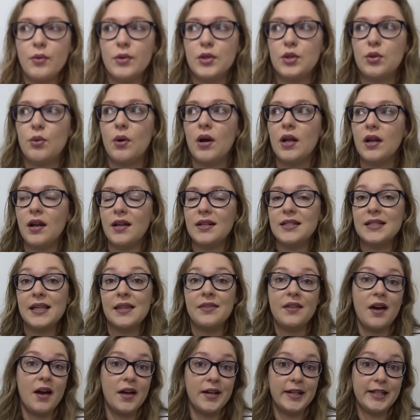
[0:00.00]
would quite like to
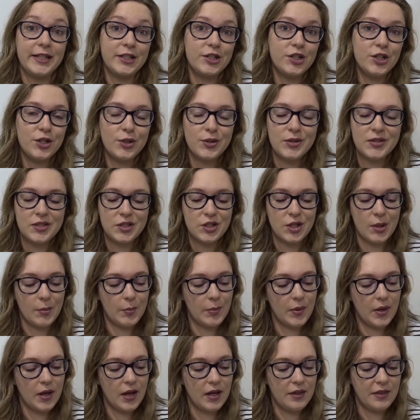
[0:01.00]
get the Honeydukes
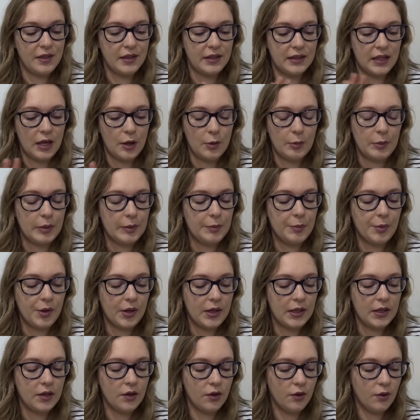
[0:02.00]
jumper, I think that would be
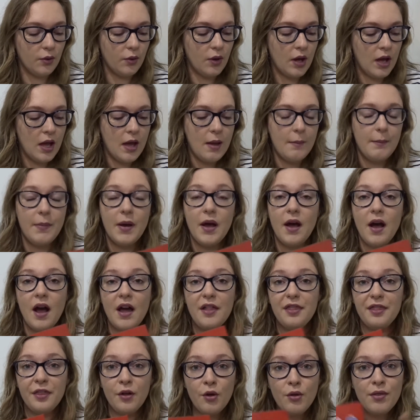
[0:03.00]
pretty cool, but
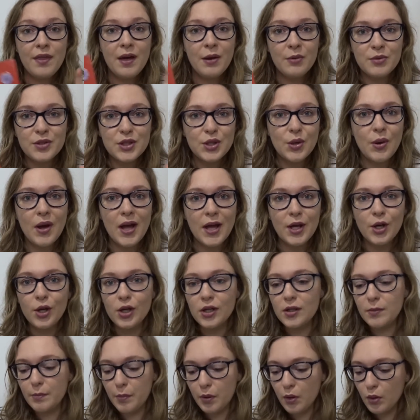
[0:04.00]
I thought that was quite a
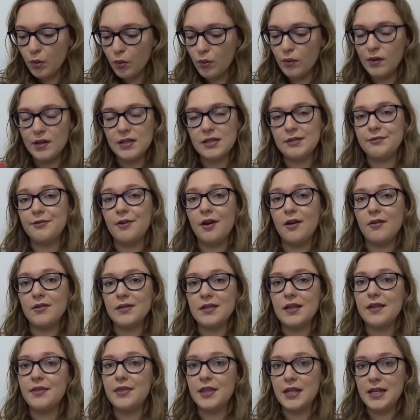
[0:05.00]
good pool as far
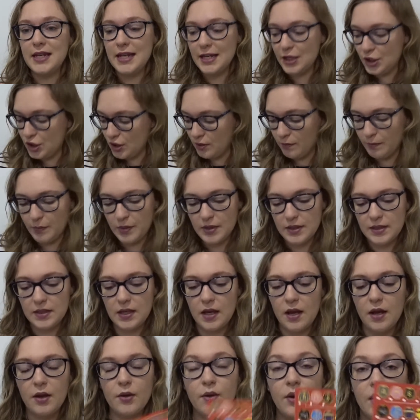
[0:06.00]
as like the knit jumpers
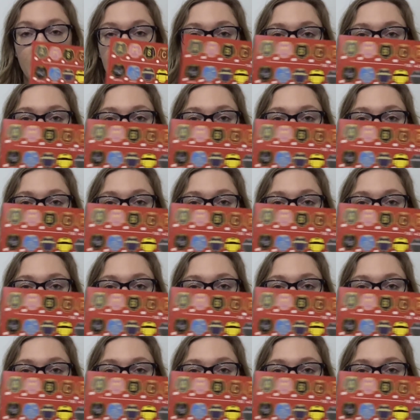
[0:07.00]
go.